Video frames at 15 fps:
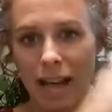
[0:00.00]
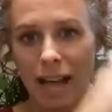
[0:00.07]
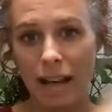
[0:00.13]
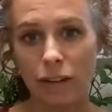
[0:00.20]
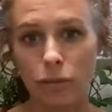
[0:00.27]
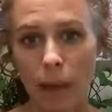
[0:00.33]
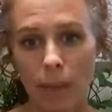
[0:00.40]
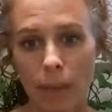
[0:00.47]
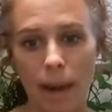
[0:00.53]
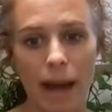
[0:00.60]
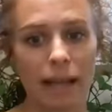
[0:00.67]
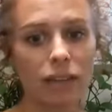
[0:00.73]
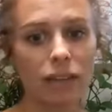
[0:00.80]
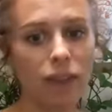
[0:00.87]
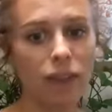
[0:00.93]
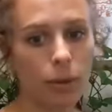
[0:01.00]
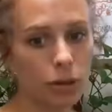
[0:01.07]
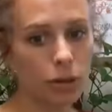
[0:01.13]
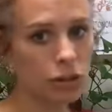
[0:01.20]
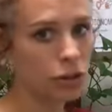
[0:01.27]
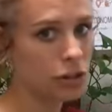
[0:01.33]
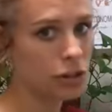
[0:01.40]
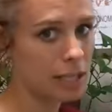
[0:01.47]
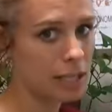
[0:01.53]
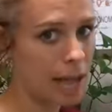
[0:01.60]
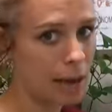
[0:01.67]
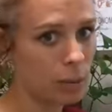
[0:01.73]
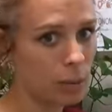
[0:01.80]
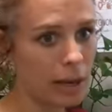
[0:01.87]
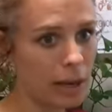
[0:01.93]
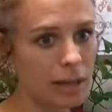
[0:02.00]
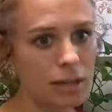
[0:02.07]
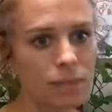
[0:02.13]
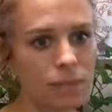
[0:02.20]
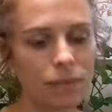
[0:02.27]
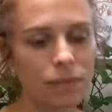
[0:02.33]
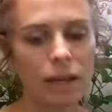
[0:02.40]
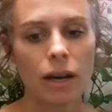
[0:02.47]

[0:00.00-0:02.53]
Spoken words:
side of my body, if I were to turn sideways,